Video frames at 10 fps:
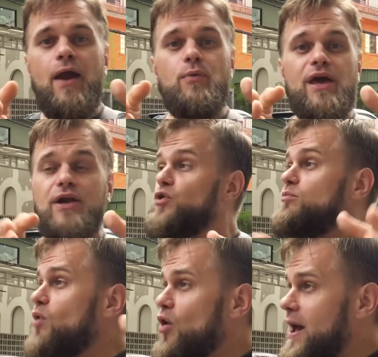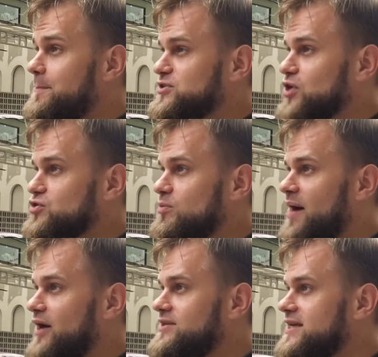and we're gonna do more episodes
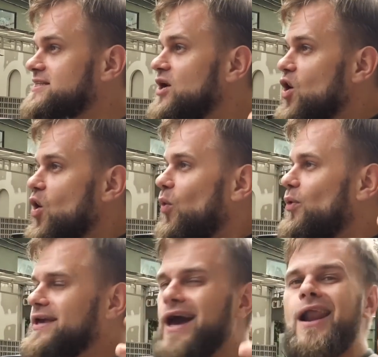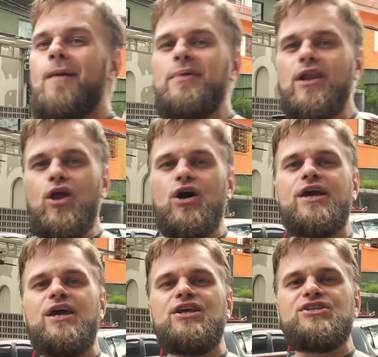about this. Inshallah. We're gonna be
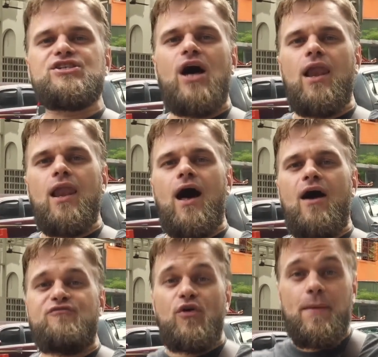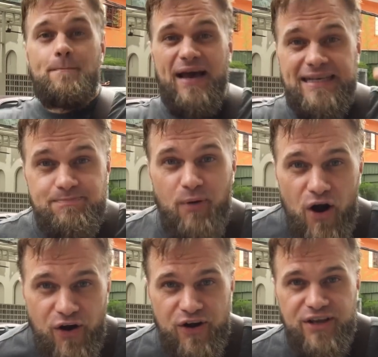looking, inshallah, for the best
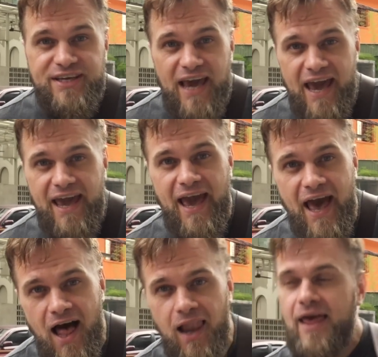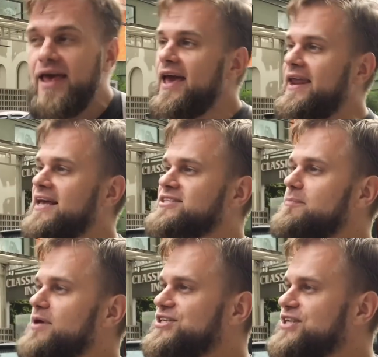burger in K L, and that's the
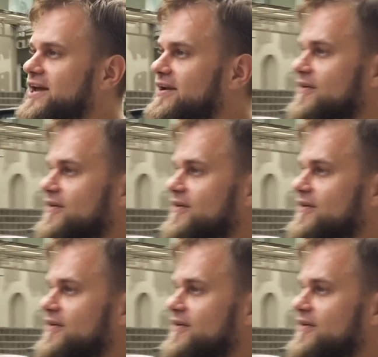mission,